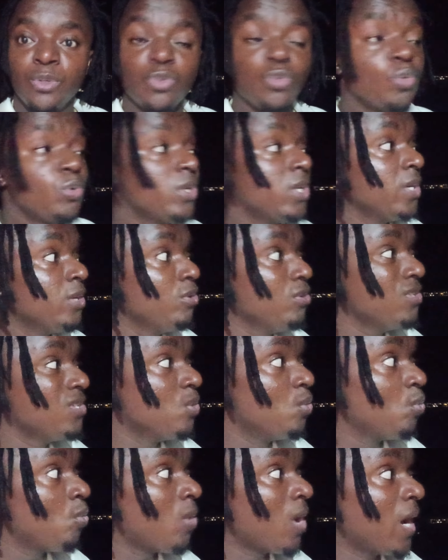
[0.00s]
So the
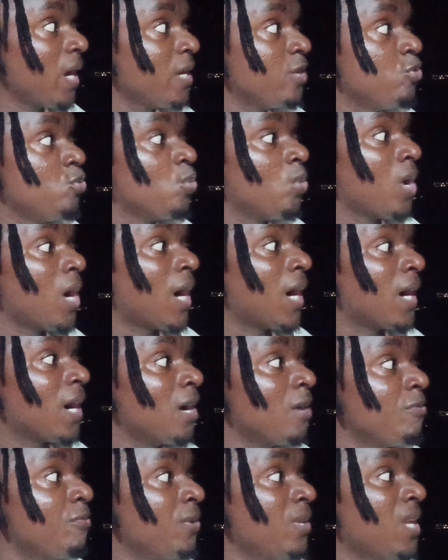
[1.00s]
reason why you are
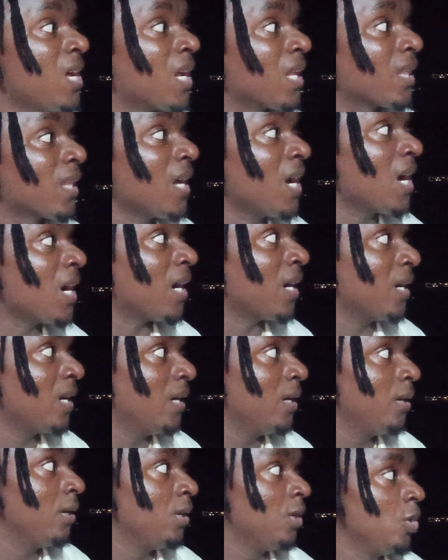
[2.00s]
having attack,